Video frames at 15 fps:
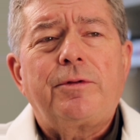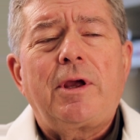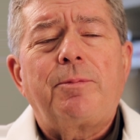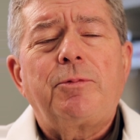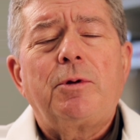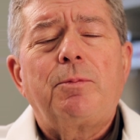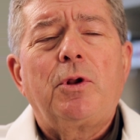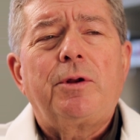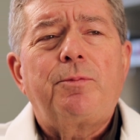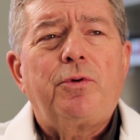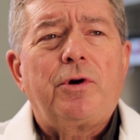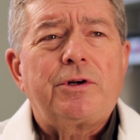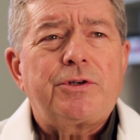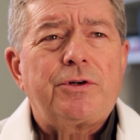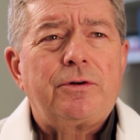kept their blood
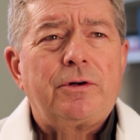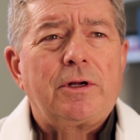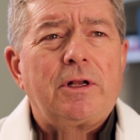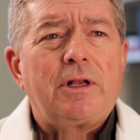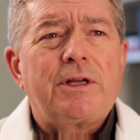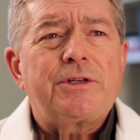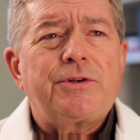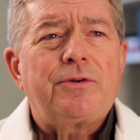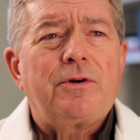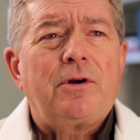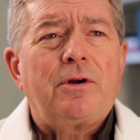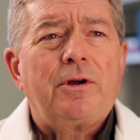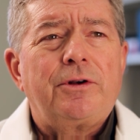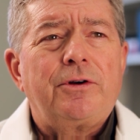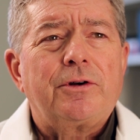pressure and
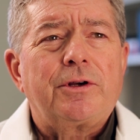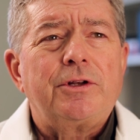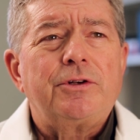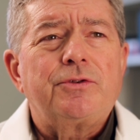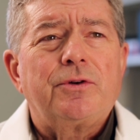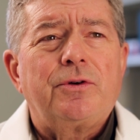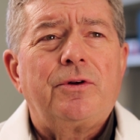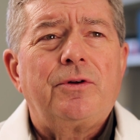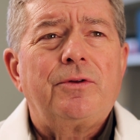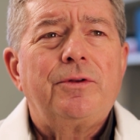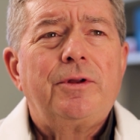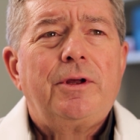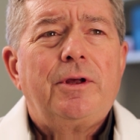cholesterol under control,